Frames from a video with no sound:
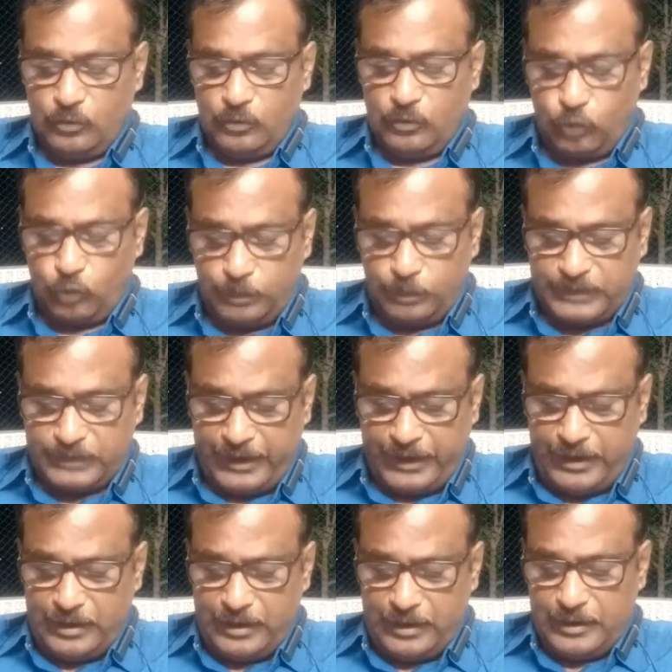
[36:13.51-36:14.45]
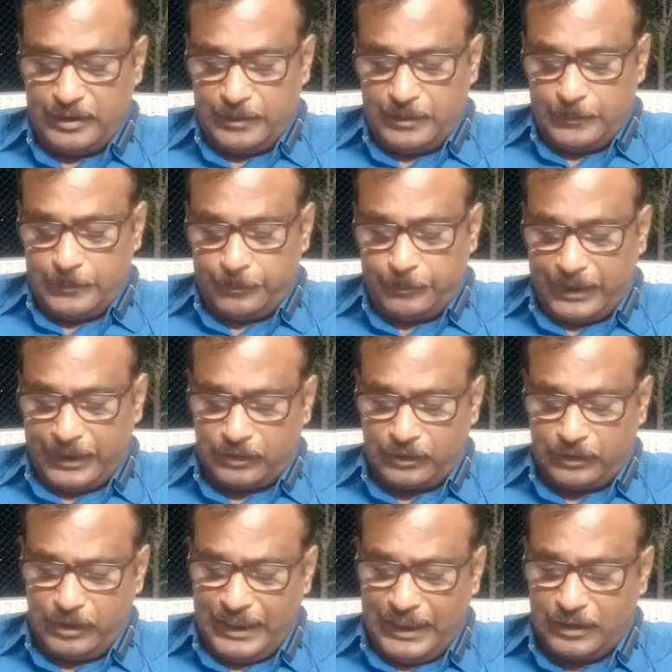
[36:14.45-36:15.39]
Group 3,
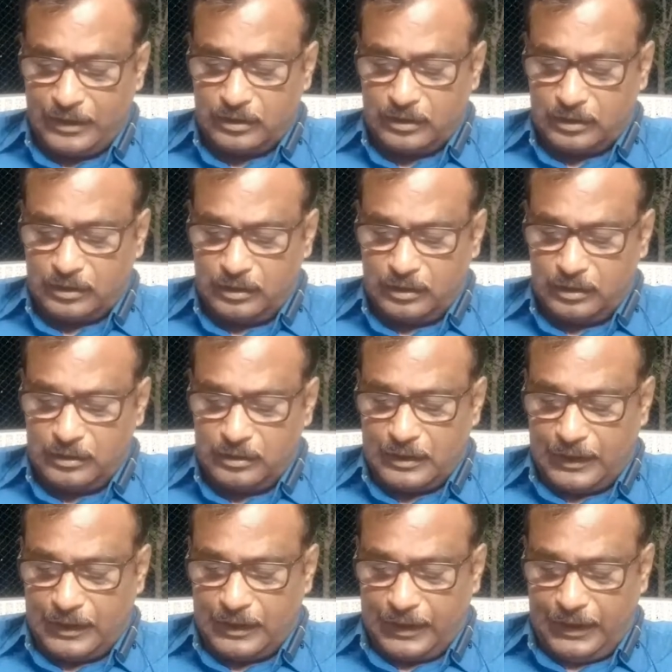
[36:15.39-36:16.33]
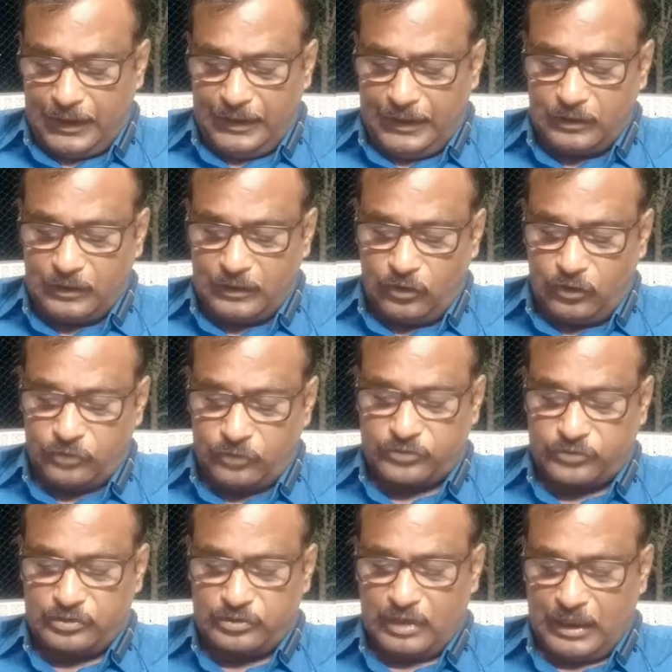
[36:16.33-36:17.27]
paternal uncle and
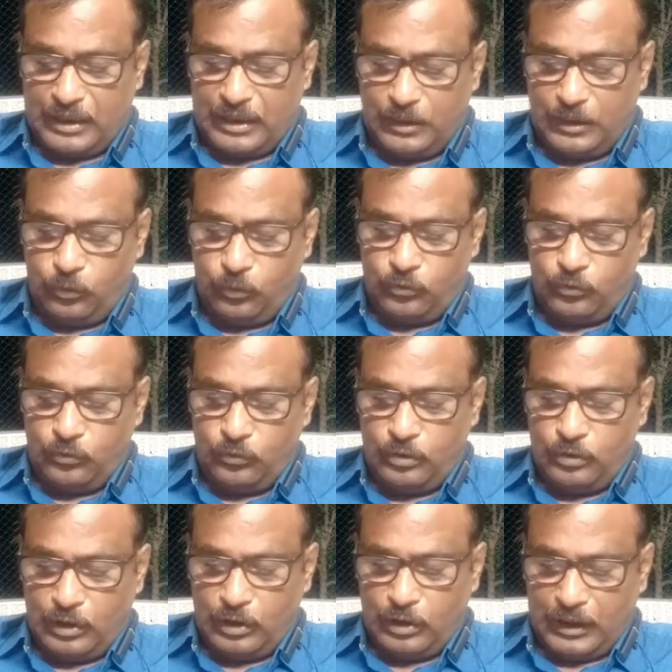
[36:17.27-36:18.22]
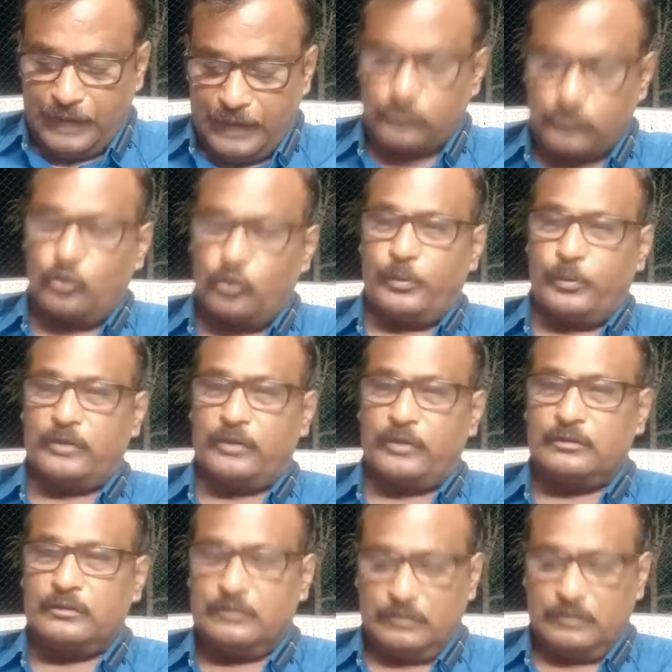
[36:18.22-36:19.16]
aunts, householder.
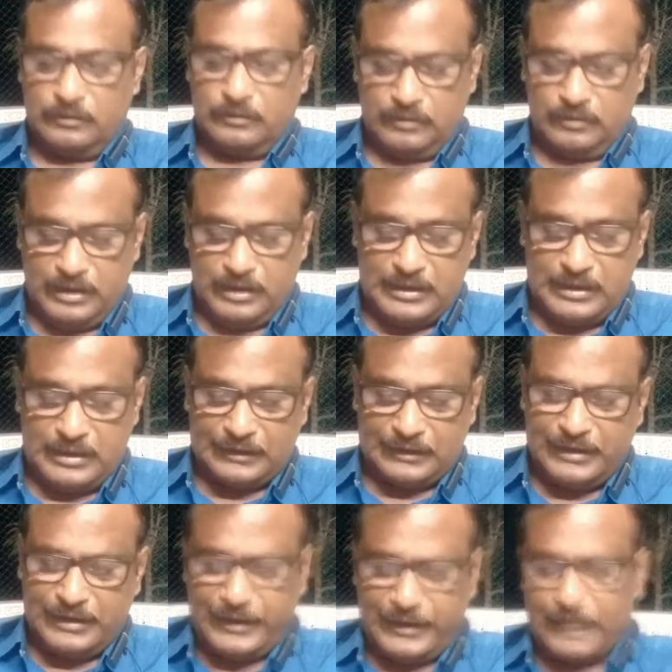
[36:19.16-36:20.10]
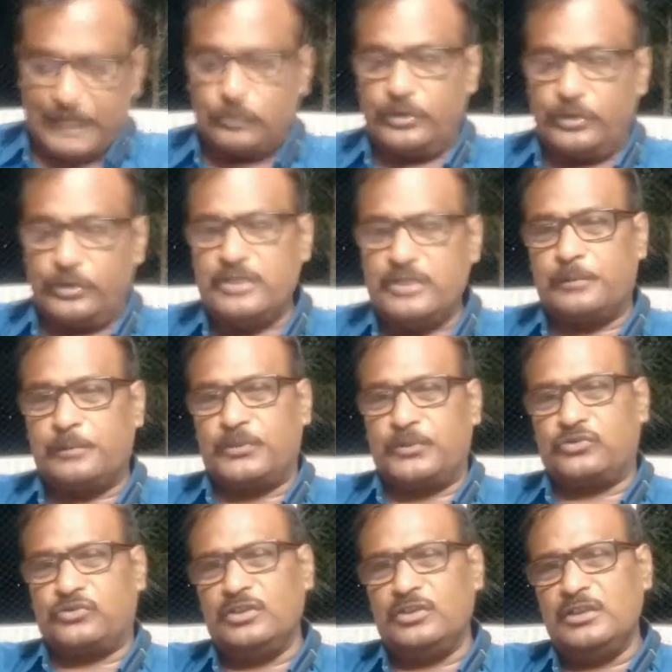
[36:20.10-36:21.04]
These are three categories of
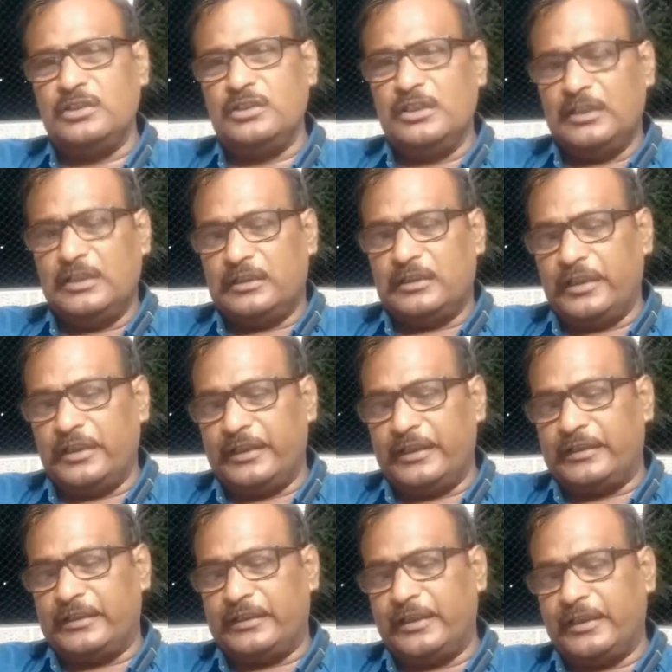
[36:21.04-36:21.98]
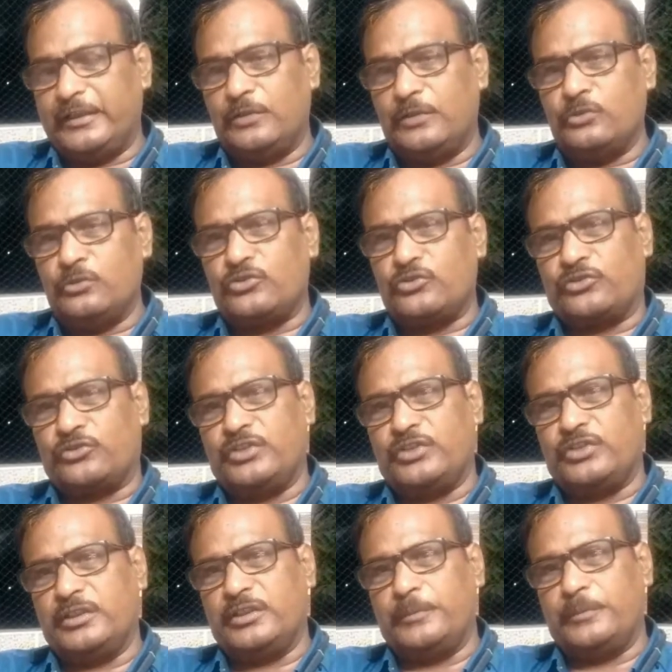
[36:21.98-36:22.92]
person. They are entitled to
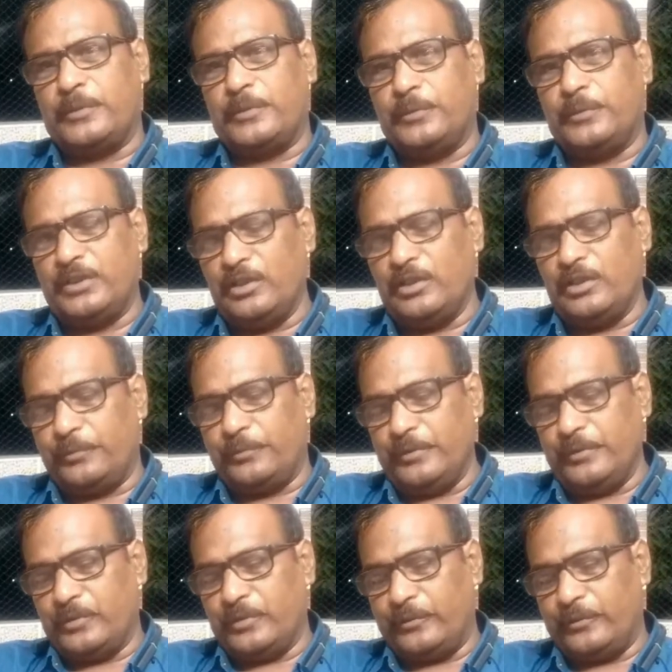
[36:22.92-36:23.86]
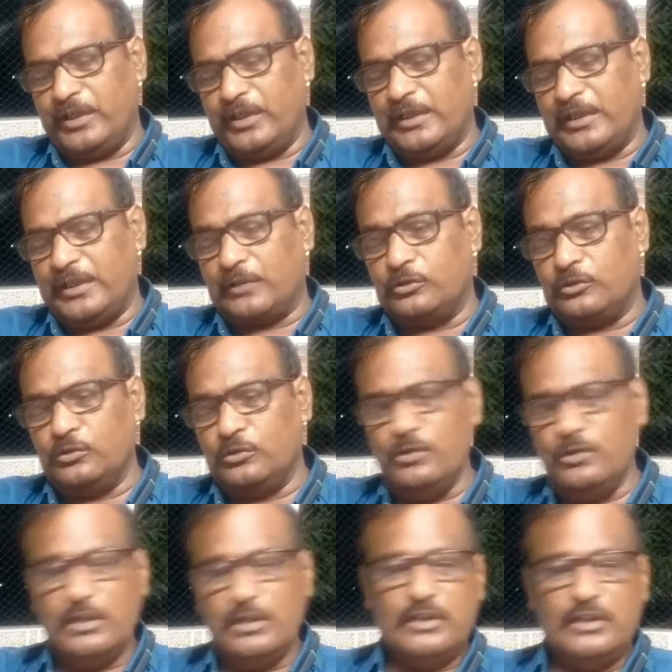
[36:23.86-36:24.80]
succeed the property of a Mohammedan according
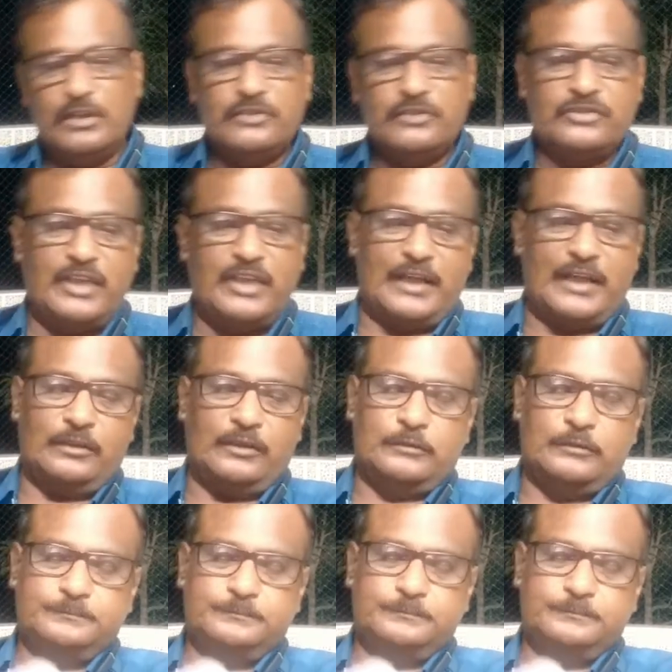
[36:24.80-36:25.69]
to Shia law.